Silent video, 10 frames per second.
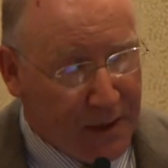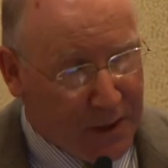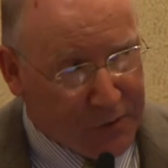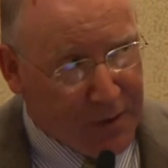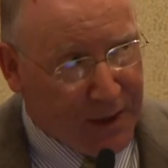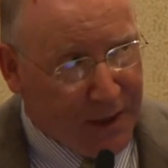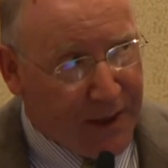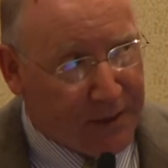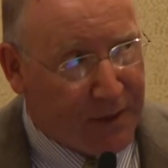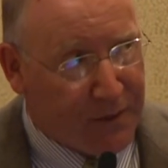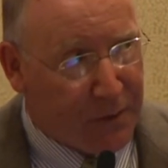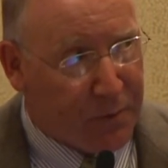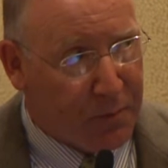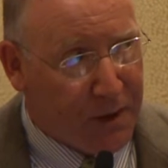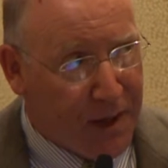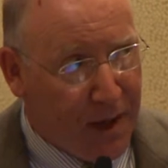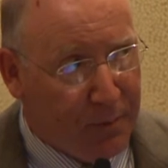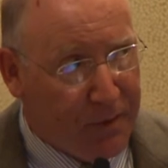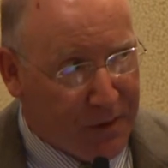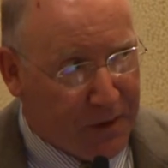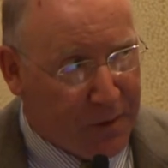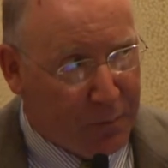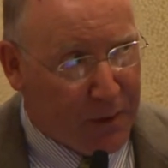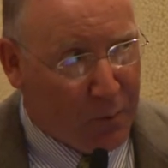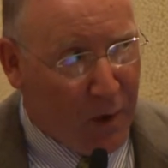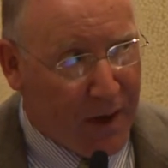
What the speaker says: and I'll try to highlight those when it happens and explain